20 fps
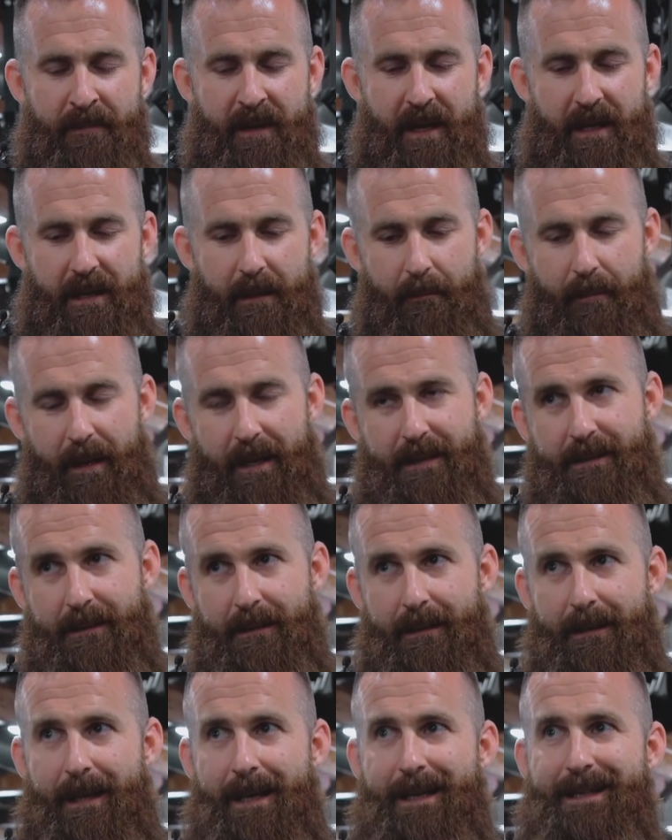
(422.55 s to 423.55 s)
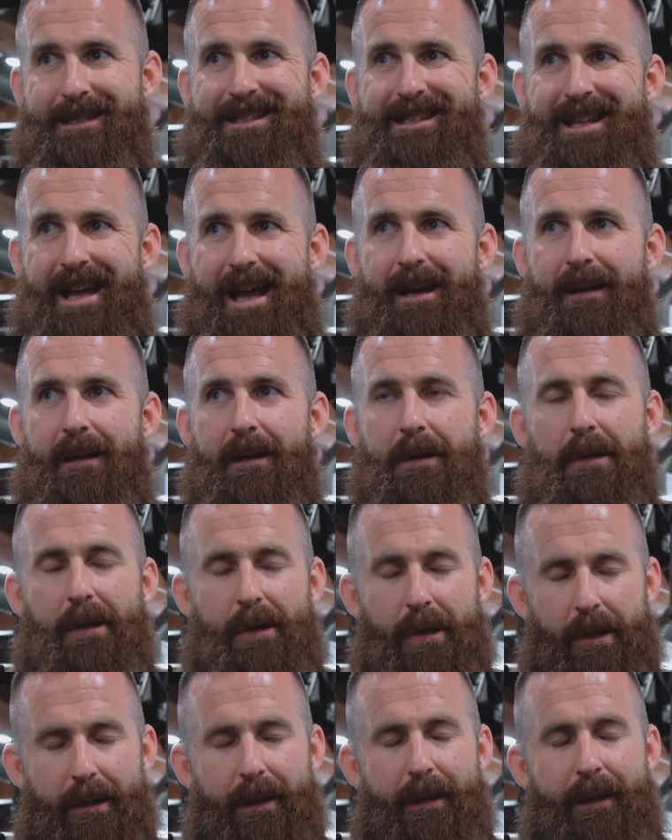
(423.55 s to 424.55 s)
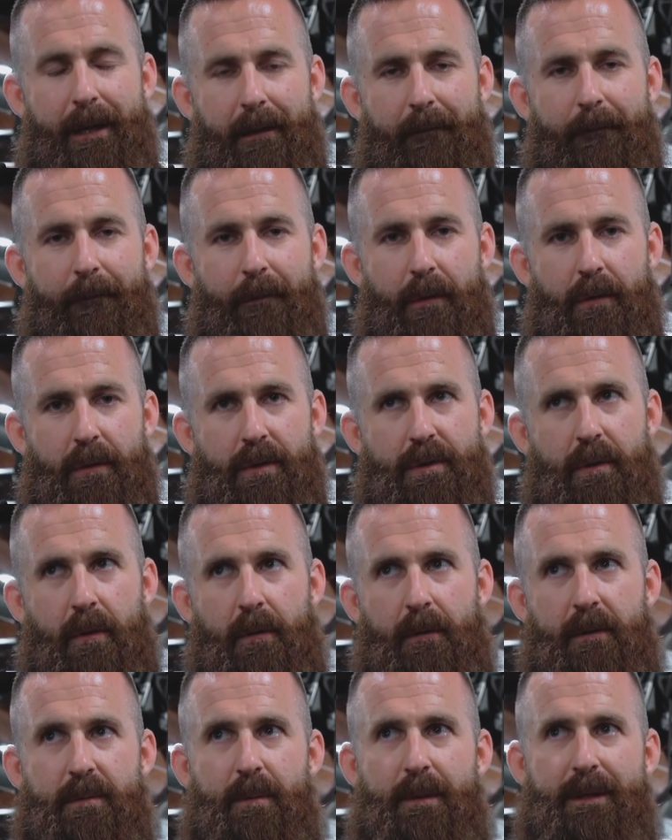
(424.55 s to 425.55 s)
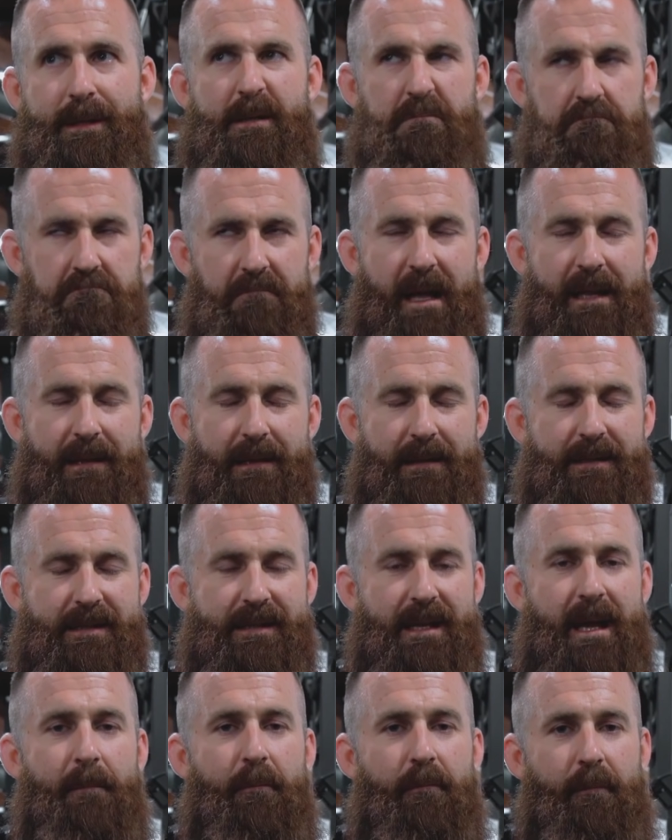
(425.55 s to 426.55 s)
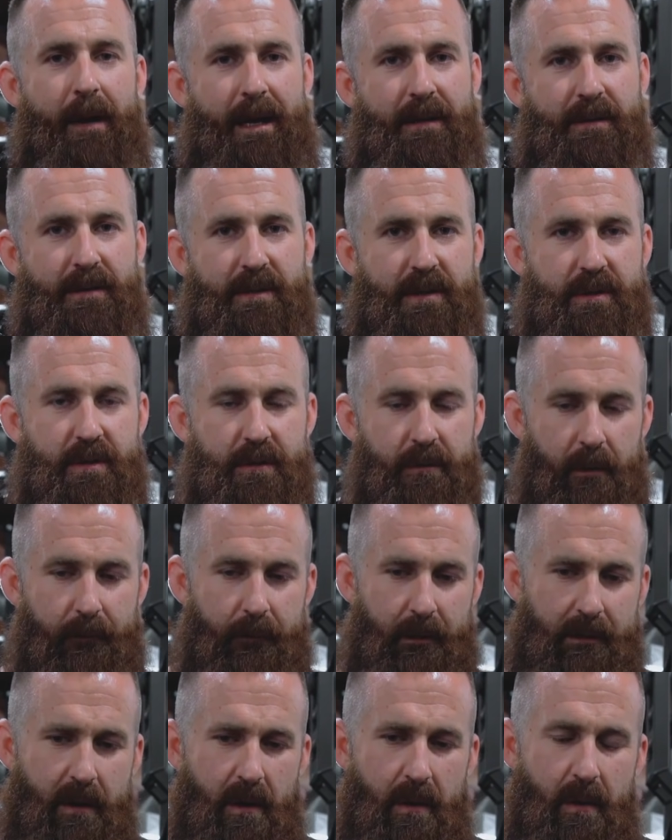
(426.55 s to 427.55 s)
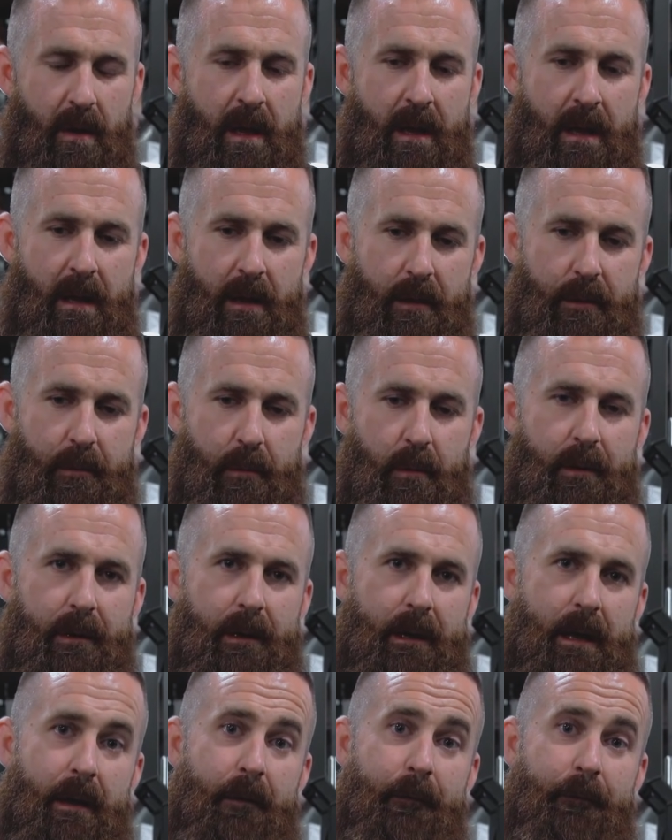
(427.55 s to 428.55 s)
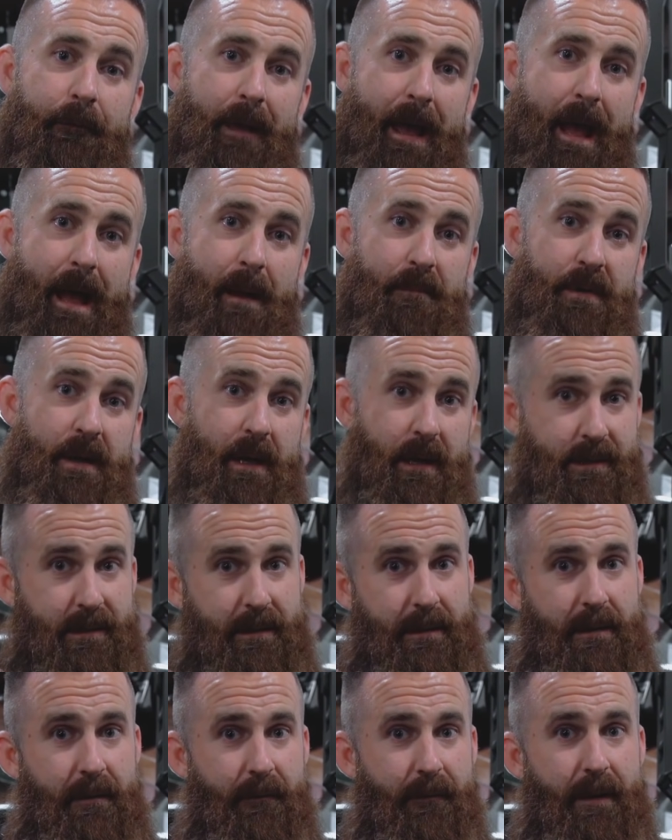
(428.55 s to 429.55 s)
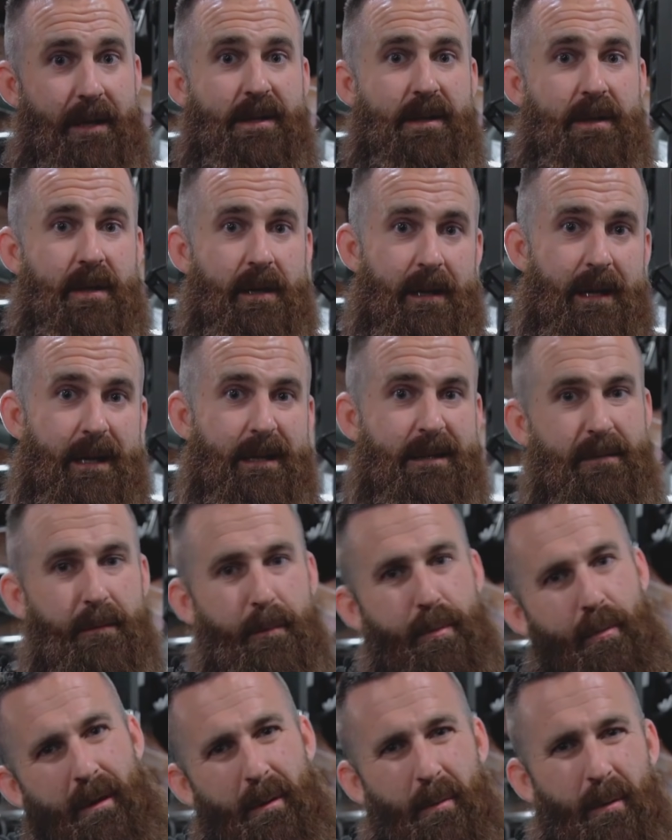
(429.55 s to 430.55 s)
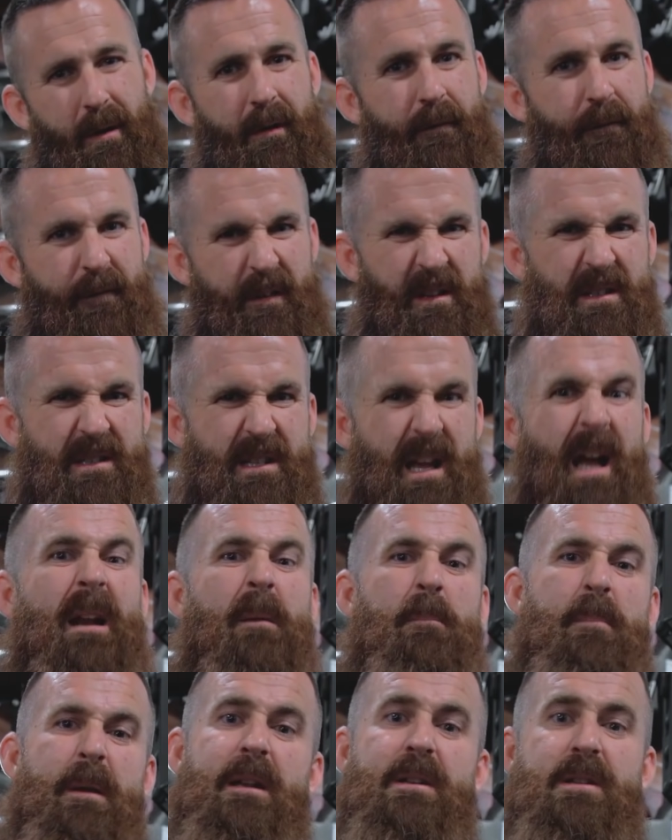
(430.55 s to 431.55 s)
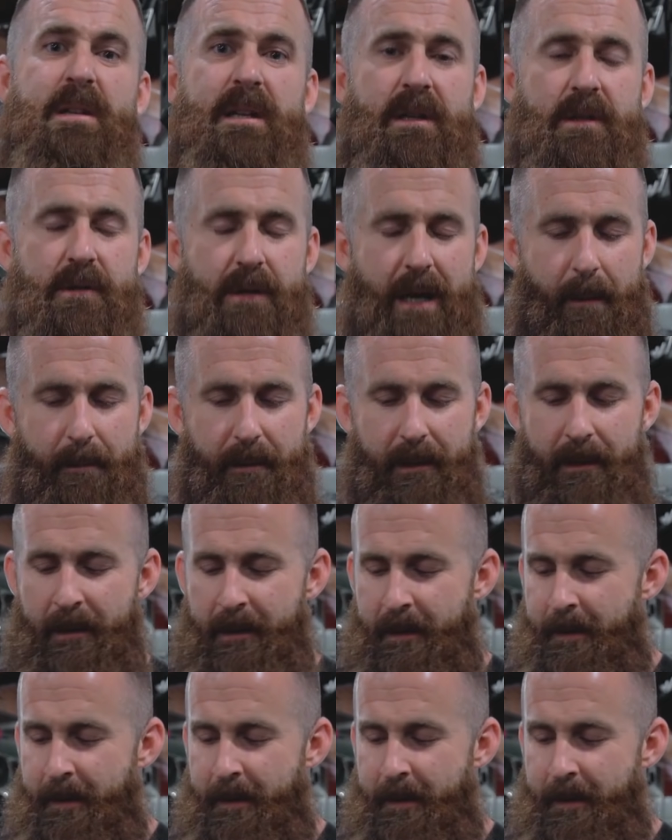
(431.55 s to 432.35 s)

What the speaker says: and then basically that it's not a good thing for your shoulders, which at some range is true. If you go through enough abduction, eventually you're going to get to a point where it feels kind of pinchy and trappy.